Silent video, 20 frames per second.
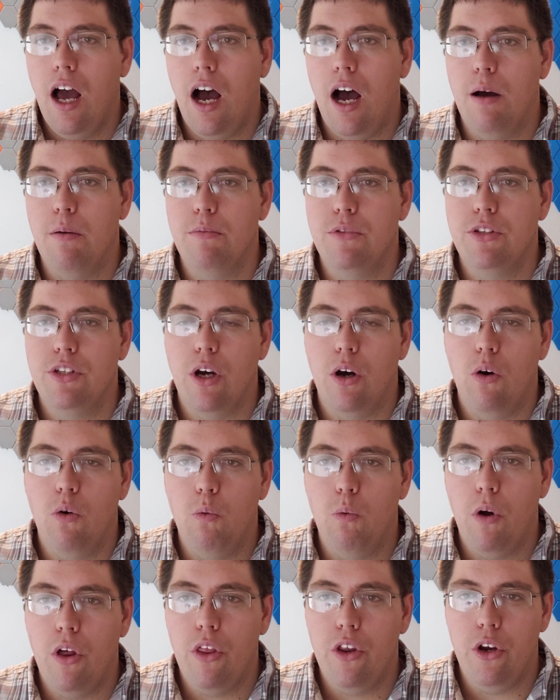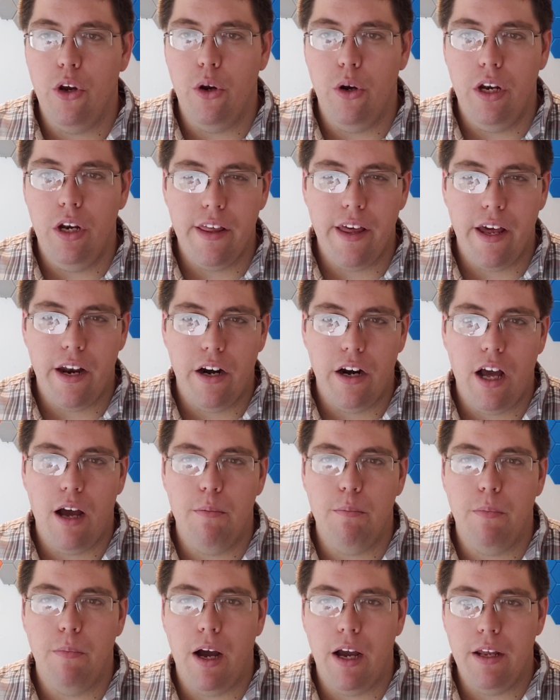So whether you need that or
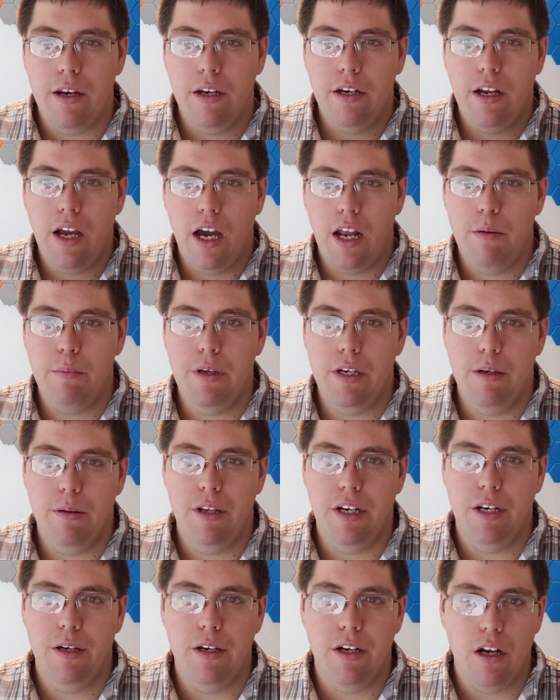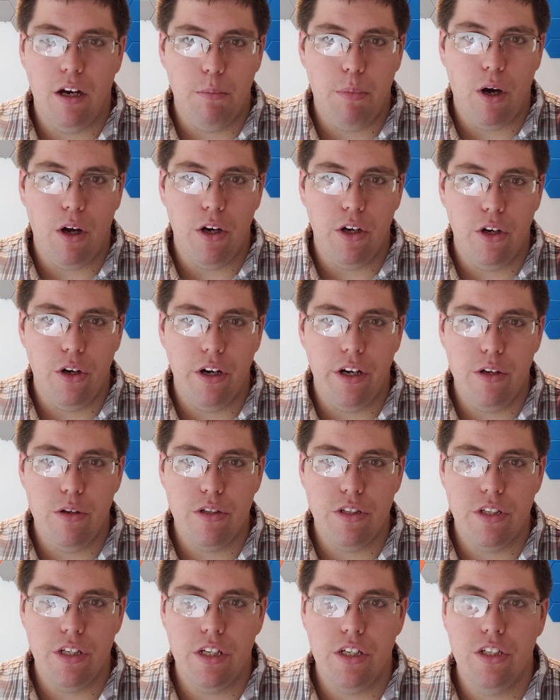not might kind of be depending upon your
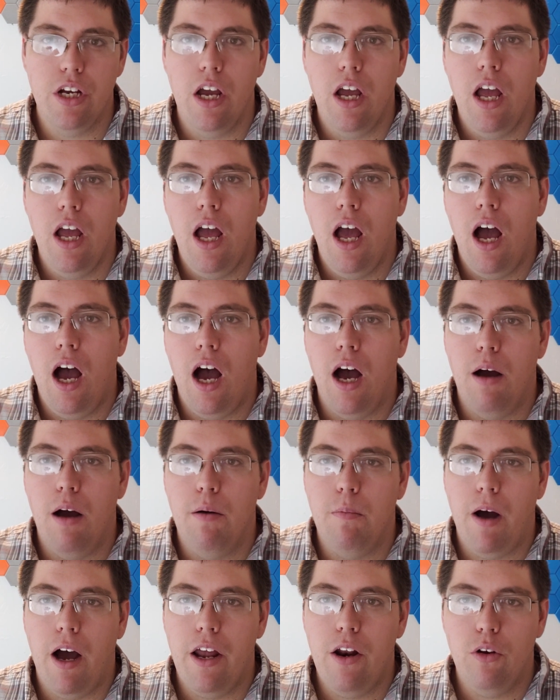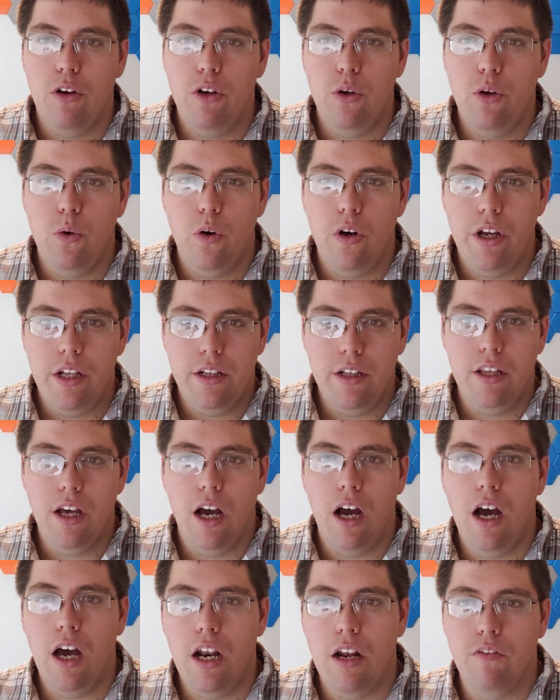usage. I don't do a
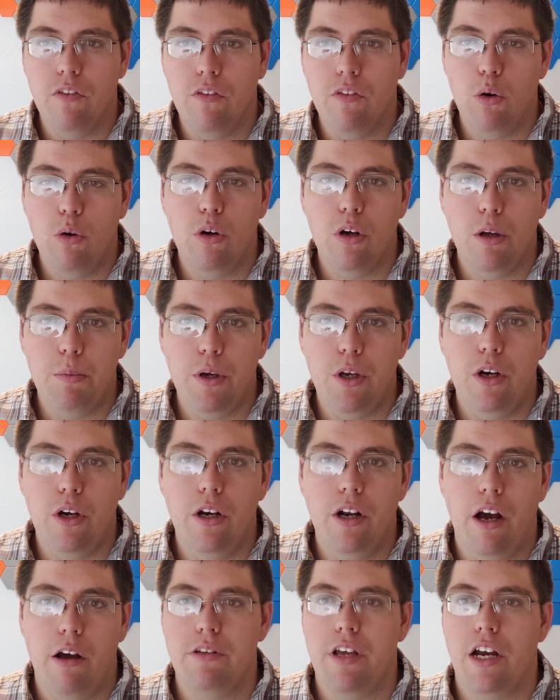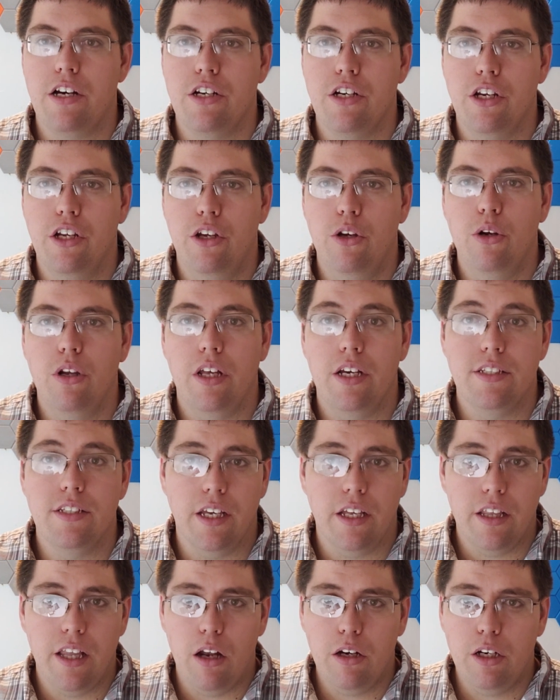ton of local computing. I was actually
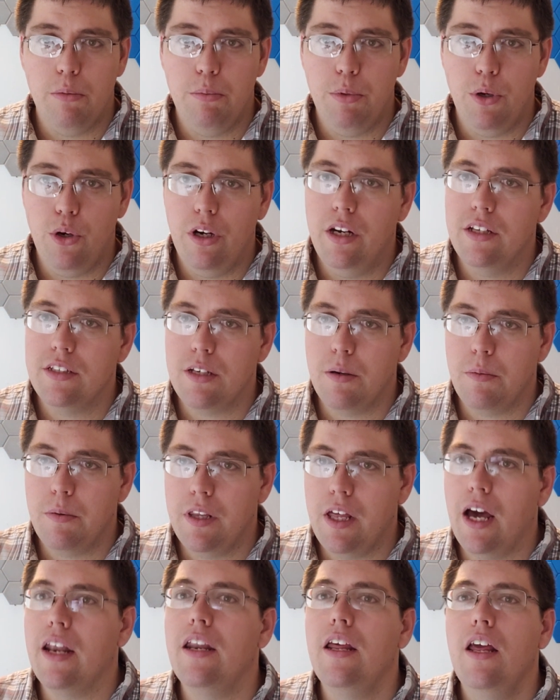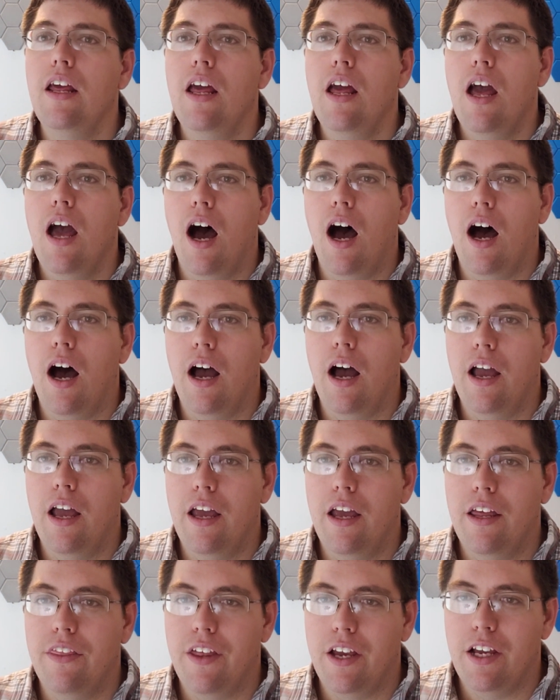utilizing cloud computing in some of that,
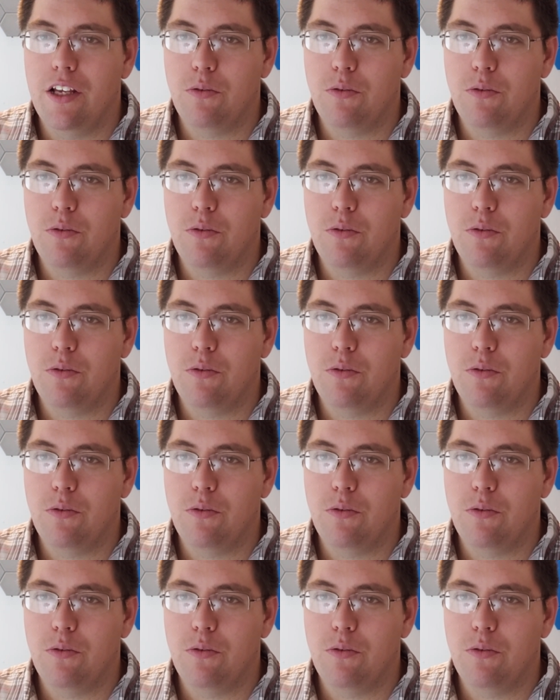and